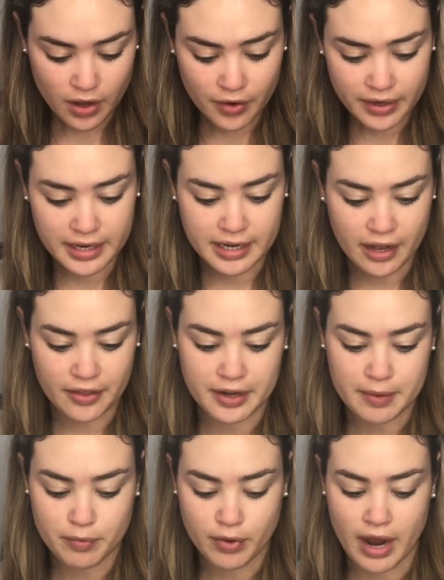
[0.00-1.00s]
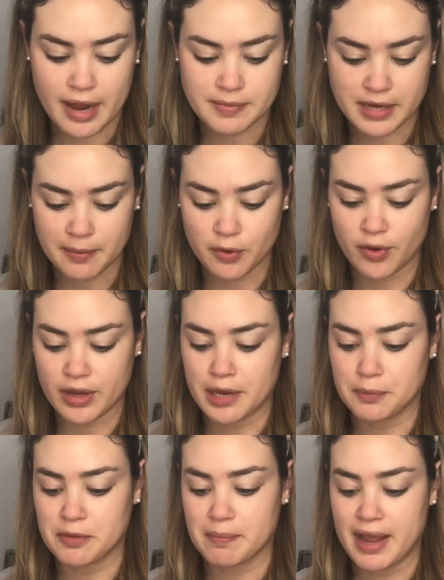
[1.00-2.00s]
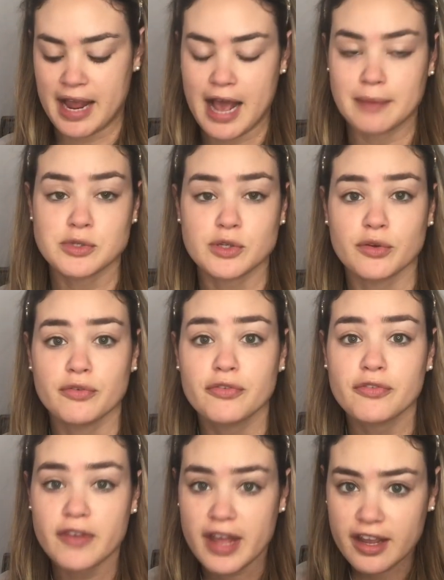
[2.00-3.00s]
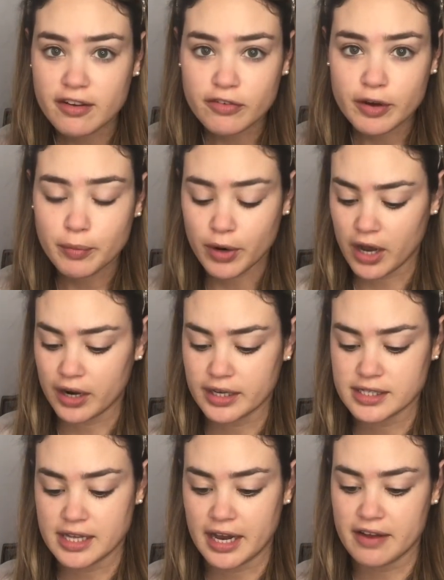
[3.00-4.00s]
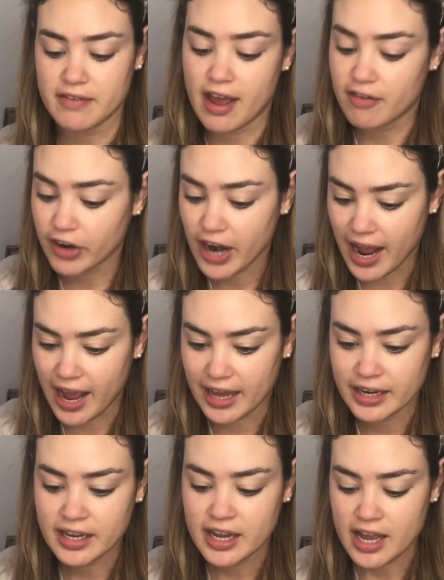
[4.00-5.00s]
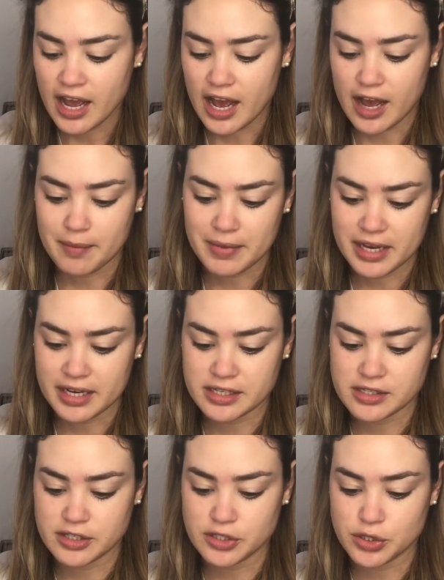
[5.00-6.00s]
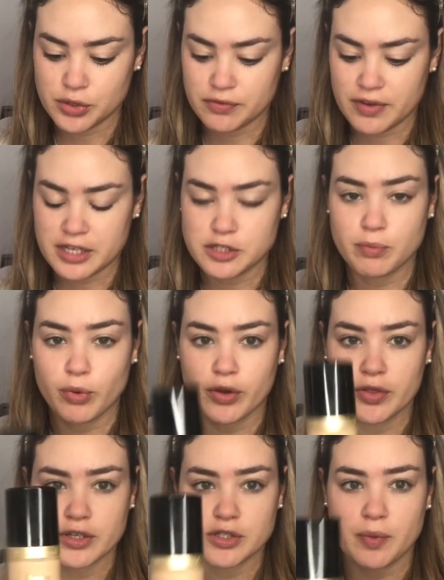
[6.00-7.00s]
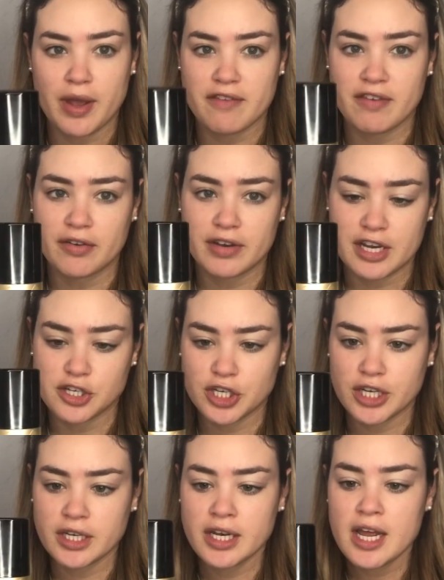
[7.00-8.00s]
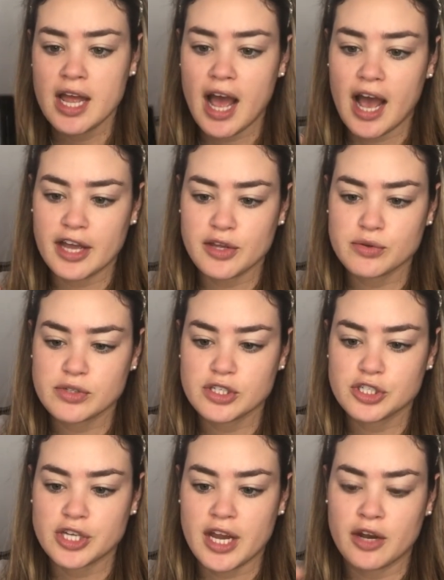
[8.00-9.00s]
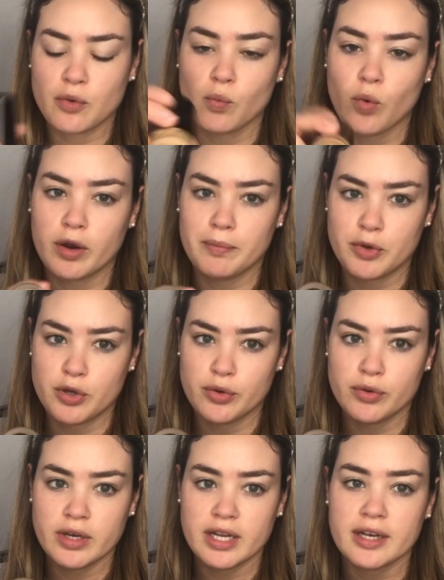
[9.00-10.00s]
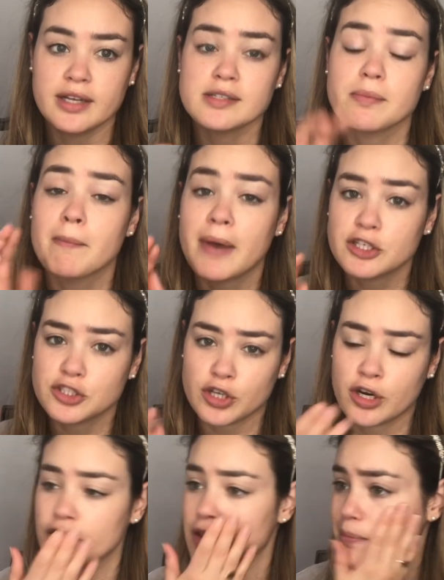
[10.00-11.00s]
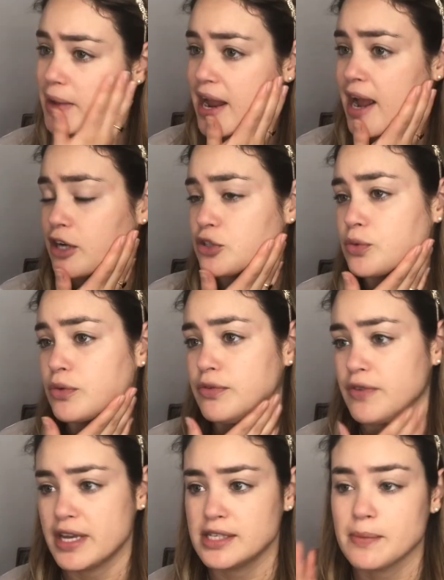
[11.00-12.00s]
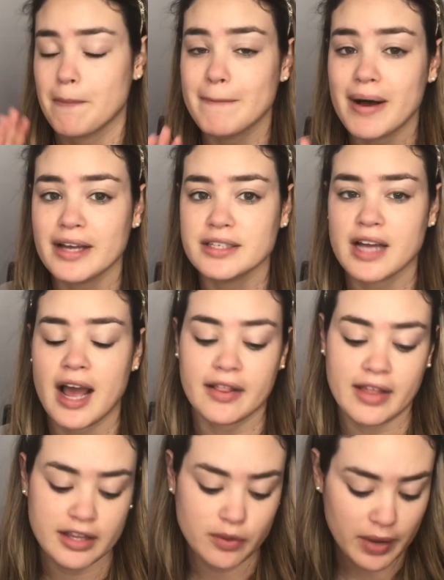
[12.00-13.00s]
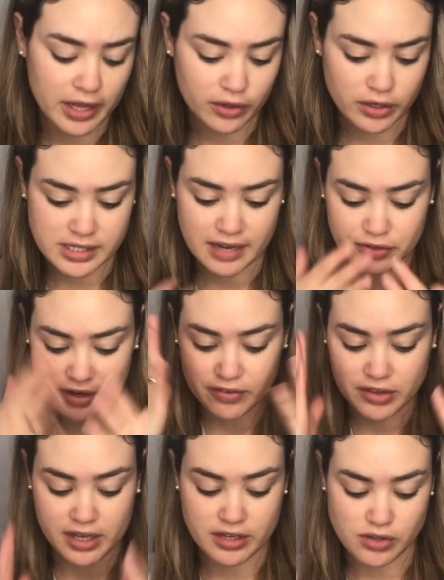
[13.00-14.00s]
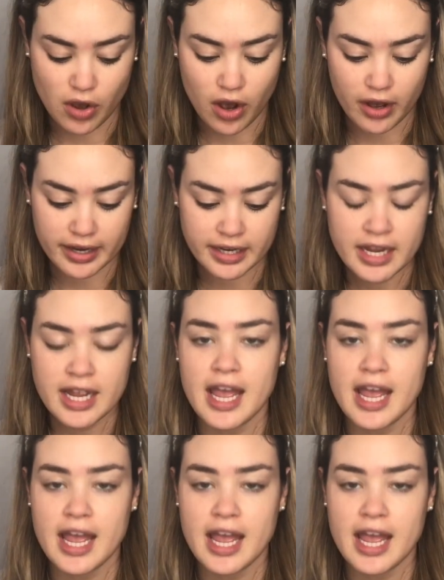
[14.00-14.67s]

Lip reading: All right, now that I'm primed, I'm going in with my absolute favorite product that I've ever had. It is the Too Faced Born This Way foundation. I use the shade Warm Nude. It is much darker than my actual face, but I like the way it looks after everything is on,